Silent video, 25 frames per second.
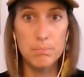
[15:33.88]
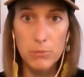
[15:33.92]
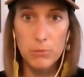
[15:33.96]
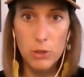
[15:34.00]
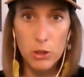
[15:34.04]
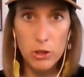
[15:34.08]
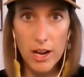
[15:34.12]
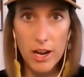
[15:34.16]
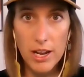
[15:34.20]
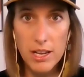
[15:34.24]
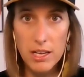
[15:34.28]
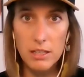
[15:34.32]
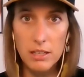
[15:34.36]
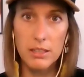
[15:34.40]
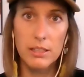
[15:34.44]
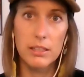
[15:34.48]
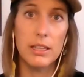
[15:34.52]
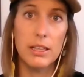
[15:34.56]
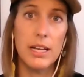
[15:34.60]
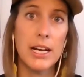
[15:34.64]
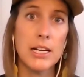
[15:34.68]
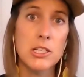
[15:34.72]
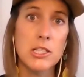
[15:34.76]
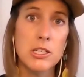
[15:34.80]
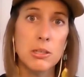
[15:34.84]
create your
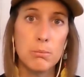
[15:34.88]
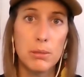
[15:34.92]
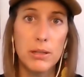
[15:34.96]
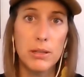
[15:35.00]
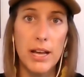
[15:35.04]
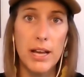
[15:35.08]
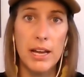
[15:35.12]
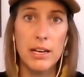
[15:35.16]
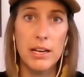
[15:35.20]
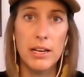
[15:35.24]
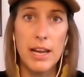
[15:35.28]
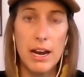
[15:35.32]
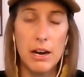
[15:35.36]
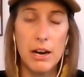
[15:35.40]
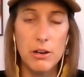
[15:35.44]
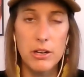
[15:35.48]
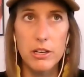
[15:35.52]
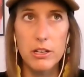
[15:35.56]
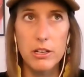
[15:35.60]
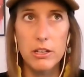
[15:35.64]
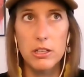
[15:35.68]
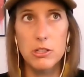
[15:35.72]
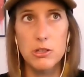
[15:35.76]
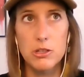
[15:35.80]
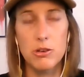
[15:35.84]
little action plan. How are you
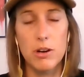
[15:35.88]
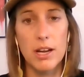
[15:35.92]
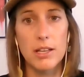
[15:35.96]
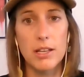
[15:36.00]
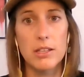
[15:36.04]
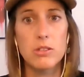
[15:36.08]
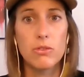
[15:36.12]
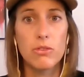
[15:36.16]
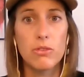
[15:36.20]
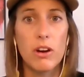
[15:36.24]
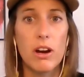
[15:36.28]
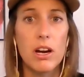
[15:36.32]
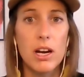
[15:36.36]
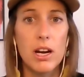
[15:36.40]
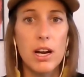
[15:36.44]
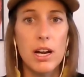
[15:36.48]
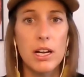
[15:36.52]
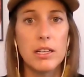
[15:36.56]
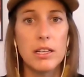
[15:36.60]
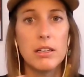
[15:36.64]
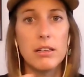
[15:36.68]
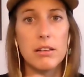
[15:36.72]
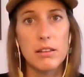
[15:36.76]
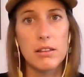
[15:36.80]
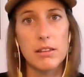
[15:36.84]
going to transfer
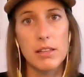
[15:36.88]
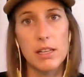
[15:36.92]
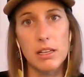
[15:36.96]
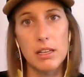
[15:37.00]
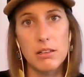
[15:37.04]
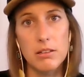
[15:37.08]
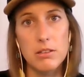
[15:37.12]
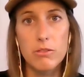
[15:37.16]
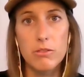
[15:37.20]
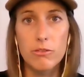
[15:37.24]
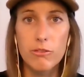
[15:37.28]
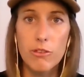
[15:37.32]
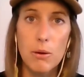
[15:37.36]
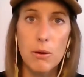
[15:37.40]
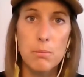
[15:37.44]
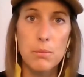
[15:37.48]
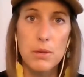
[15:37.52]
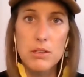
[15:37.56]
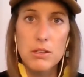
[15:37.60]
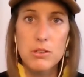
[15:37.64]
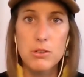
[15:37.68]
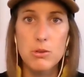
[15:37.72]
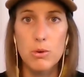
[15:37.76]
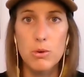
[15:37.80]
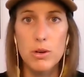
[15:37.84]
any of the things from
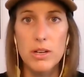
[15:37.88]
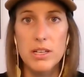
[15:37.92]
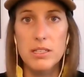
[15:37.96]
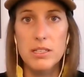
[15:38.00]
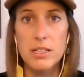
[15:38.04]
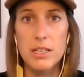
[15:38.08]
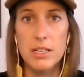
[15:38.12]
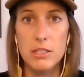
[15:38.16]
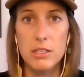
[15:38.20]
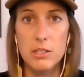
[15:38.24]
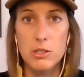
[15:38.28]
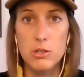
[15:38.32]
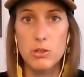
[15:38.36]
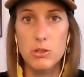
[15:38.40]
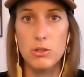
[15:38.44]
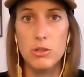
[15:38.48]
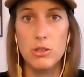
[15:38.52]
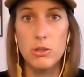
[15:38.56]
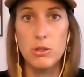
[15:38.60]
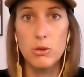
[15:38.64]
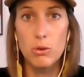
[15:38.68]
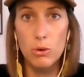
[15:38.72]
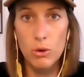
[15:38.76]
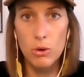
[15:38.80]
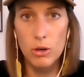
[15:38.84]
this quiz into
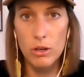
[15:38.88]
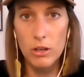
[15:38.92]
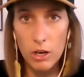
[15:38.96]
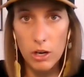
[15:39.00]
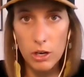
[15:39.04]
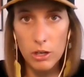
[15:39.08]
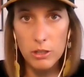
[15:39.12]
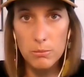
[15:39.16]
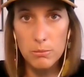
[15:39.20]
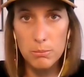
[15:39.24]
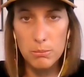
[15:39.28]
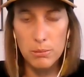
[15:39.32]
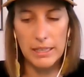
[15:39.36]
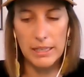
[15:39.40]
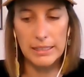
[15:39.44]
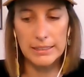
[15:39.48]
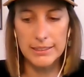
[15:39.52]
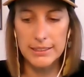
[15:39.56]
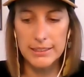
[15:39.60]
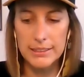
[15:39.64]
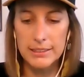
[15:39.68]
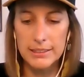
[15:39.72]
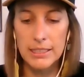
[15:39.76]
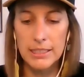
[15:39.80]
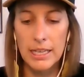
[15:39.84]
your own
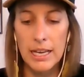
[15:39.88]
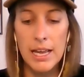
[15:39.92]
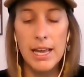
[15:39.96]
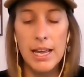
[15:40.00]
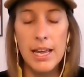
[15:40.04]
practice?